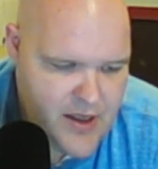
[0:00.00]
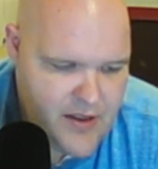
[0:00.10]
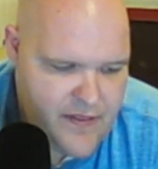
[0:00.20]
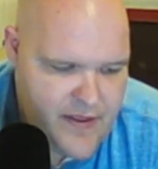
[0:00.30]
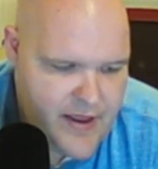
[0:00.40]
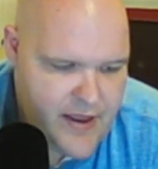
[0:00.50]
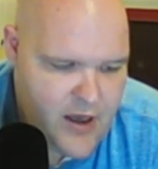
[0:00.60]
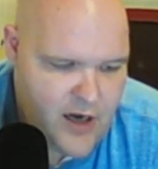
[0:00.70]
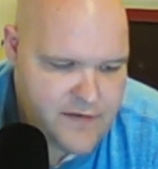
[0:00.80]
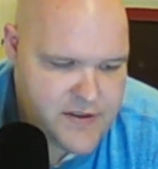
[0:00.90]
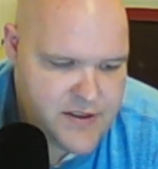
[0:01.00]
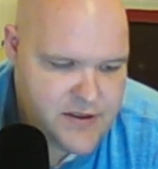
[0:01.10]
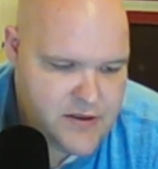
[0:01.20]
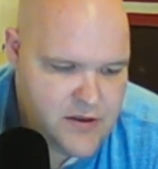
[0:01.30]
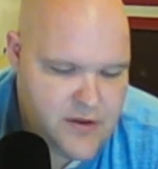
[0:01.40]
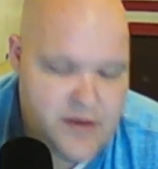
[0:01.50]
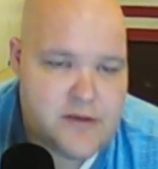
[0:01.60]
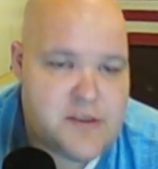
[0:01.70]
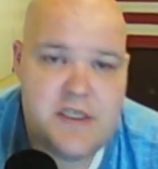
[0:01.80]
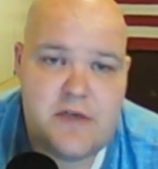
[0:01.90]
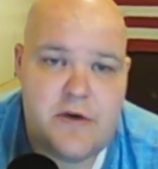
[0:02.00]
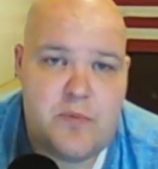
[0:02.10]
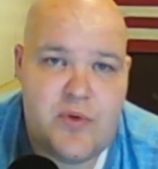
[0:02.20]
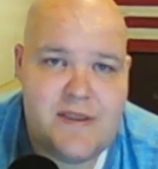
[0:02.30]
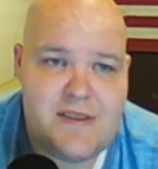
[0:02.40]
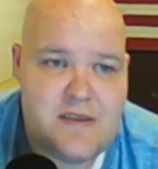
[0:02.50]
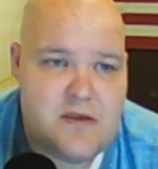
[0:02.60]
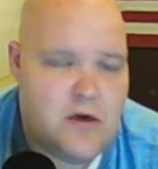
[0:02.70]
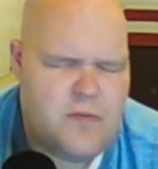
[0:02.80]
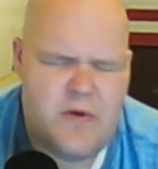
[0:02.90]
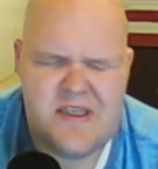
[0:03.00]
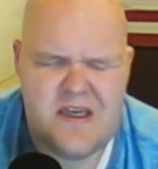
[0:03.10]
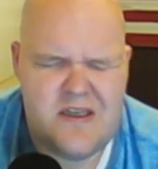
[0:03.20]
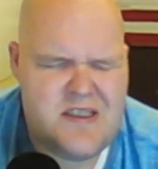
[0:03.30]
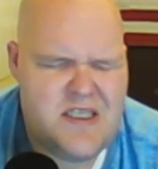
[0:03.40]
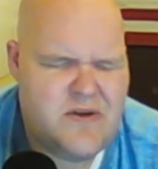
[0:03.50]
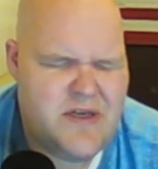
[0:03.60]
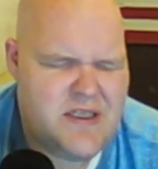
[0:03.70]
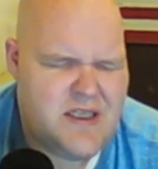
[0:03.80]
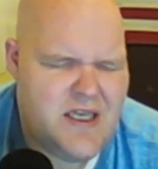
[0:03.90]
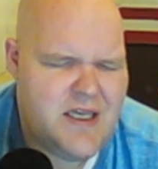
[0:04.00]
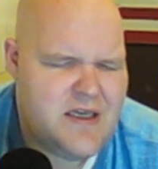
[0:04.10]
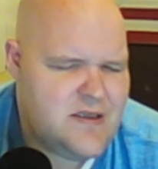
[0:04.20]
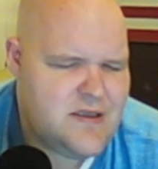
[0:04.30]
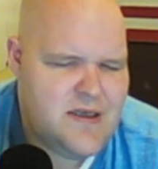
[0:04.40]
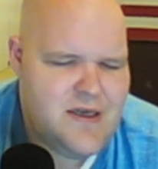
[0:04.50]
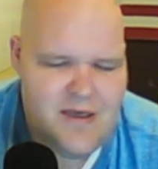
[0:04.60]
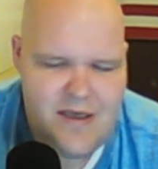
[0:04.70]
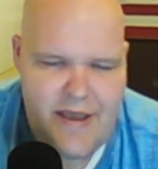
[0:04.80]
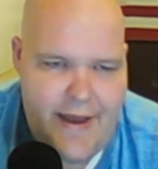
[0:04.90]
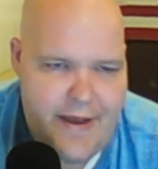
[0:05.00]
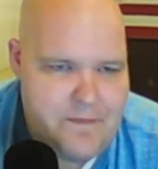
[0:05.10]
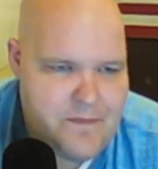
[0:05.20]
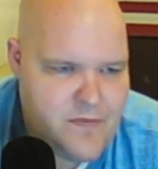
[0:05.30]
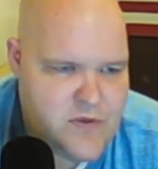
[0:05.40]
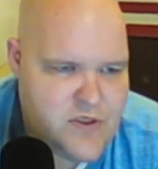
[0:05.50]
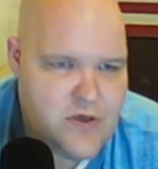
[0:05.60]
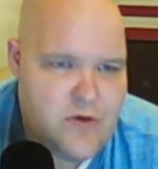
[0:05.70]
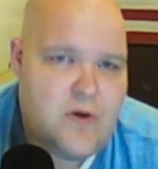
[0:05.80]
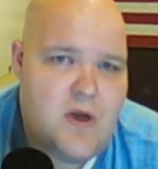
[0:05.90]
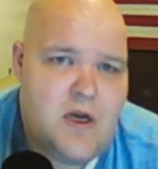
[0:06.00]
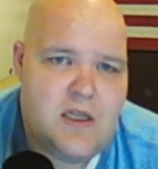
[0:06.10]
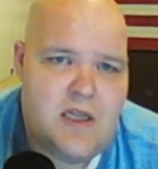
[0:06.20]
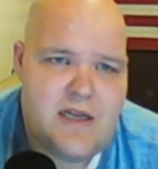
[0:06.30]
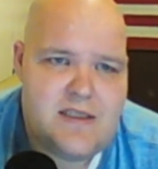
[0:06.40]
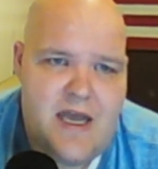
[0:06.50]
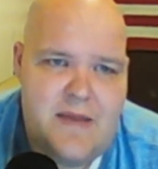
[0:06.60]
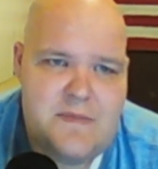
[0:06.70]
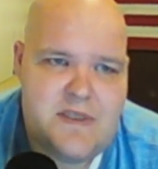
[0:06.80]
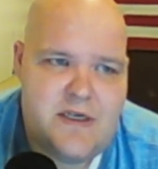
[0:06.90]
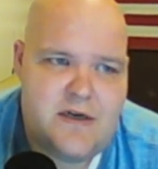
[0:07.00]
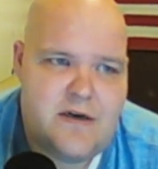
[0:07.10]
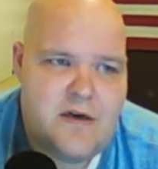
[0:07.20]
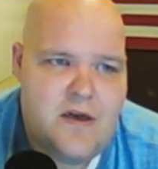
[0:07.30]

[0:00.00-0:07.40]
they're secret princes, or what does he call it? Secret kings. Yeah. So a lot of times they're